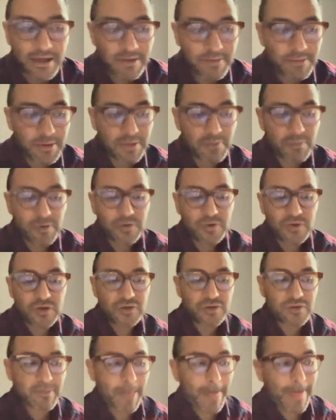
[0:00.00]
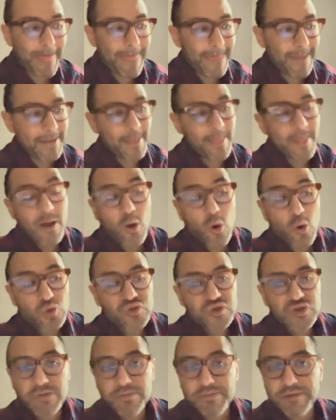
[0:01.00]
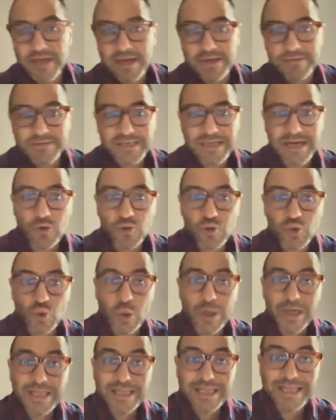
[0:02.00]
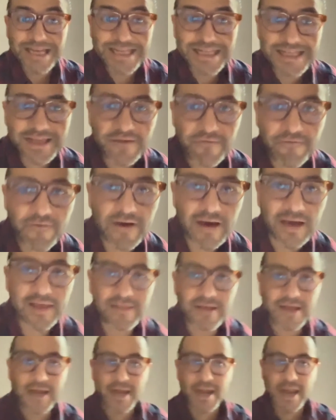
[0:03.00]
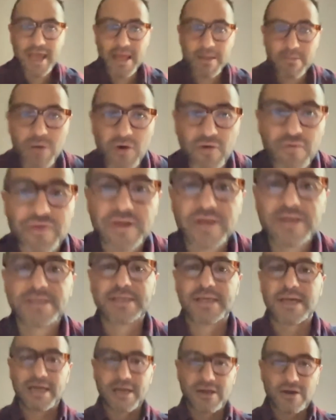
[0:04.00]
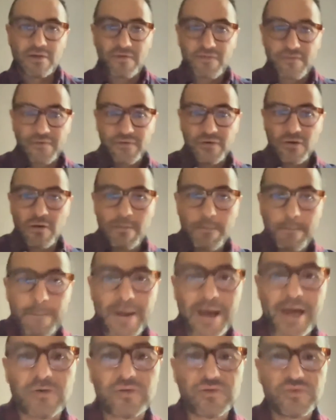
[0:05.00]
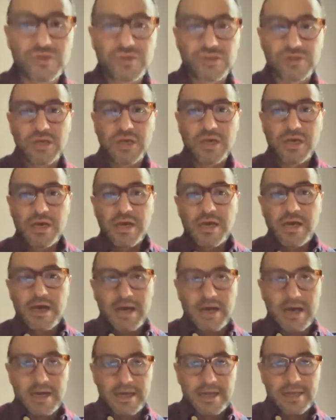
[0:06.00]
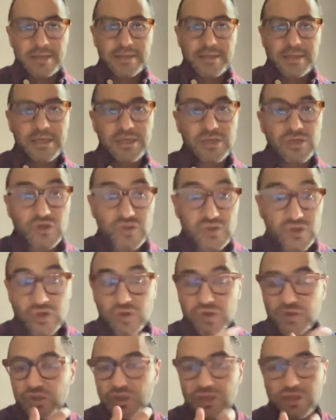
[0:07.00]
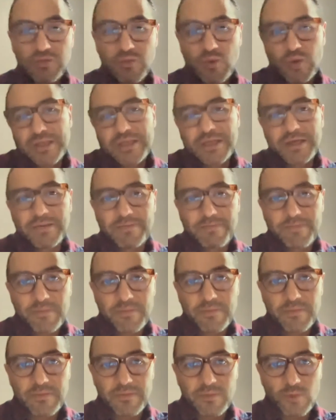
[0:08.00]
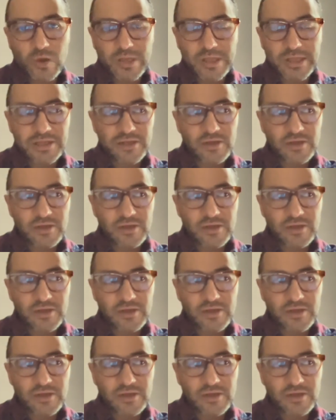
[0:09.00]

People don't know sometimes how to identify the name of these kind of compounds, and they just consume what the